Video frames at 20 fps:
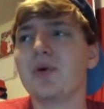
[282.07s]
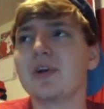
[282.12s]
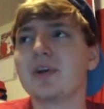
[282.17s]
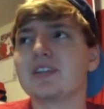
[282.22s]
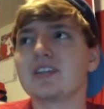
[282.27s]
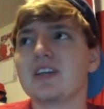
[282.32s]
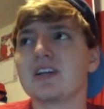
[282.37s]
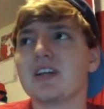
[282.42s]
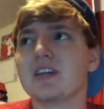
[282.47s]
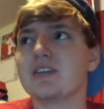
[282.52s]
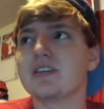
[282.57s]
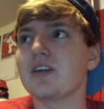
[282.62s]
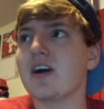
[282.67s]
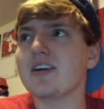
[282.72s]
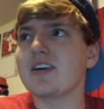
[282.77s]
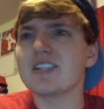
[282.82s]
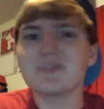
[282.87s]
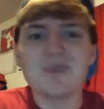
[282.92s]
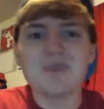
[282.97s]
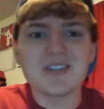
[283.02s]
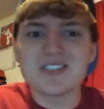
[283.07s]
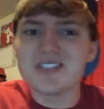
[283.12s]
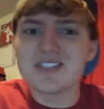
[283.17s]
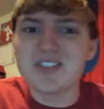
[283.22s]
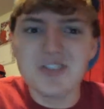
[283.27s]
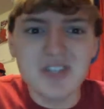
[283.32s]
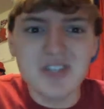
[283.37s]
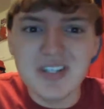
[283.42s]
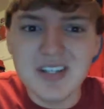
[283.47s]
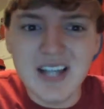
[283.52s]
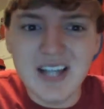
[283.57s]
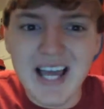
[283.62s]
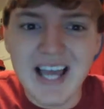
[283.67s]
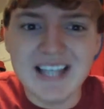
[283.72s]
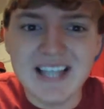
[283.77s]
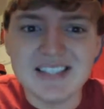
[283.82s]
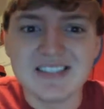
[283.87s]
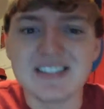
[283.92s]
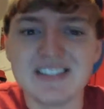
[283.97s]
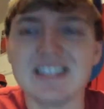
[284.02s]
but not as much as you did
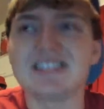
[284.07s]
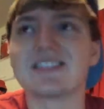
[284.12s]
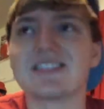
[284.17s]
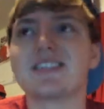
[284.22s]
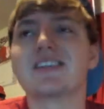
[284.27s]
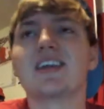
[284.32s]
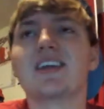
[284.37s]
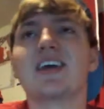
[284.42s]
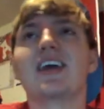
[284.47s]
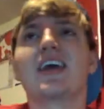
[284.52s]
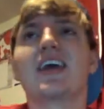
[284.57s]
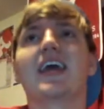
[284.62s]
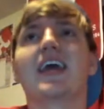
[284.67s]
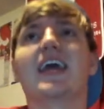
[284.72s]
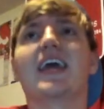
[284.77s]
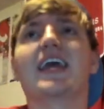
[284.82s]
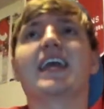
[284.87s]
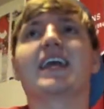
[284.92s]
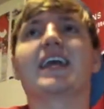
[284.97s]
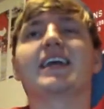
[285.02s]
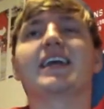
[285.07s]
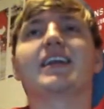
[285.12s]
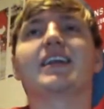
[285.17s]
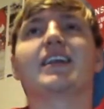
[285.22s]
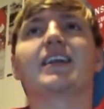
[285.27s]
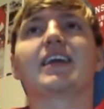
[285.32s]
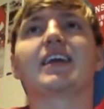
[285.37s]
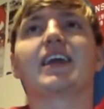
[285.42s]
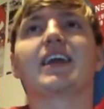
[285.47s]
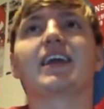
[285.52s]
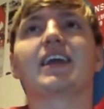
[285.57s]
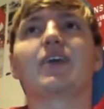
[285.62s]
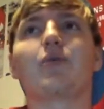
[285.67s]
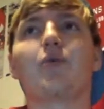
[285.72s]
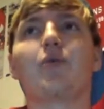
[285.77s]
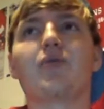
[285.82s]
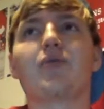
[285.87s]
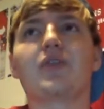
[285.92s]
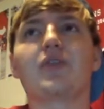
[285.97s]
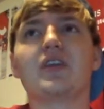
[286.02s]
last season. And
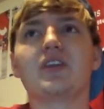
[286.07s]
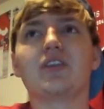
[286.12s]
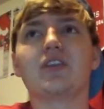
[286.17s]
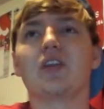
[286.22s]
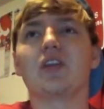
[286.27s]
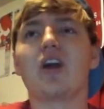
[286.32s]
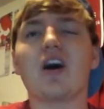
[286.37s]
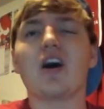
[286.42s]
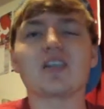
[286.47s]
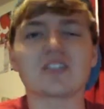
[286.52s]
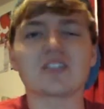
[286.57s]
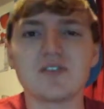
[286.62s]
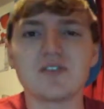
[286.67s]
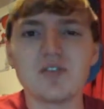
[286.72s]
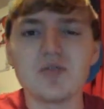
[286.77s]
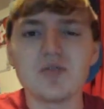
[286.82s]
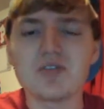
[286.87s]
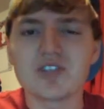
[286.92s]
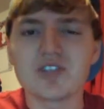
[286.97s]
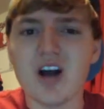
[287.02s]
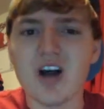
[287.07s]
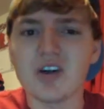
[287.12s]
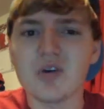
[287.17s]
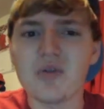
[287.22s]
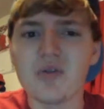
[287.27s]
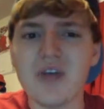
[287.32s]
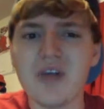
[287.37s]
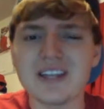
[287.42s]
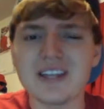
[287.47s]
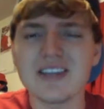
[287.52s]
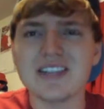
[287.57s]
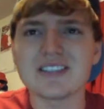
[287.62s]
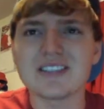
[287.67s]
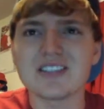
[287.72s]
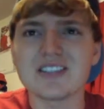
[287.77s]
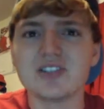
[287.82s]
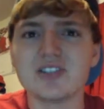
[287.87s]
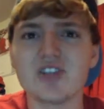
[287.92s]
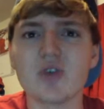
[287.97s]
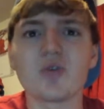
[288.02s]
with the, the loss of Luke Joeckel, that
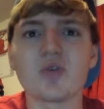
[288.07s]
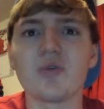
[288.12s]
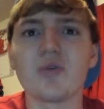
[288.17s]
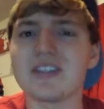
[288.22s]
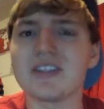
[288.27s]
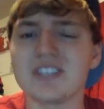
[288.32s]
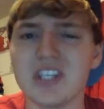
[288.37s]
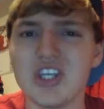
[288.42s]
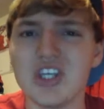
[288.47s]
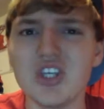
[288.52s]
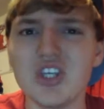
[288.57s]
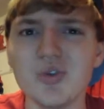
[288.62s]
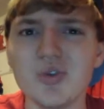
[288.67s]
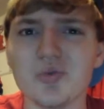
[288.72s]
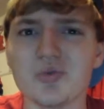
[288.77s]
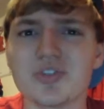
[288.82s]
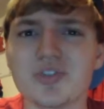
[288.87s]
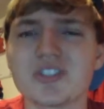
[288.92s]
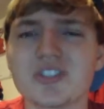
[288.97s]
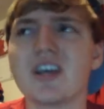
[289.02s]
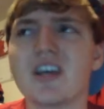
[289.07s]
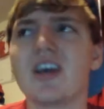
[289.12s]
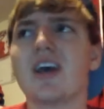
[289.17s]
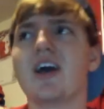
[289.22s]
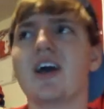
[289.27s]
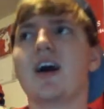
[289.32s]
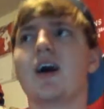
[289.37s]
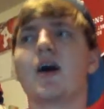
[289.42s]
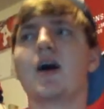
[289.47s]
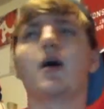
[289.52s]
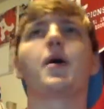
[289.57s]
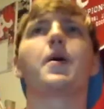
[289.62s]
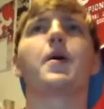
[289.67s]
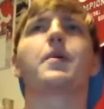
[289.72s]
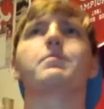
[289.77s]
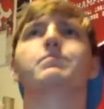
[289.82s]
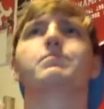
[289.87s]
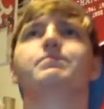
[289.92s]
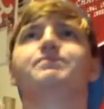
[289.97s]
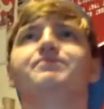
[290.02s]
that's Joeckel, that's huge.
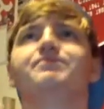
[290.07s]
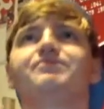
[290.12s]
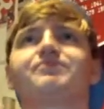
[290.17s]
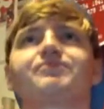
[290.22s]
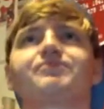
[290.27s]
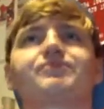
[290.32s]
Um,